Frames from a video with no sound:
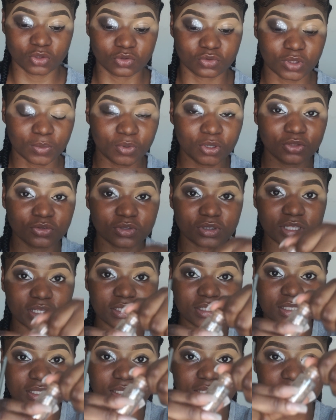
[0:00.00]
So I'm going to
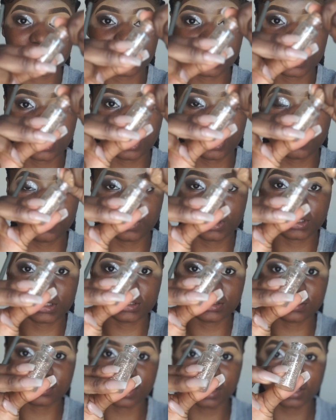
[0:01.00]
take the
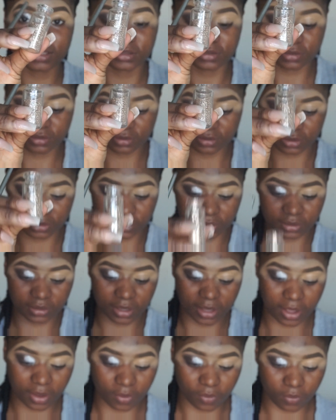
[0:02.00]
glitters
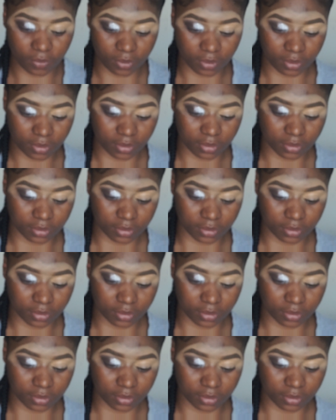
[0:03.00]
now.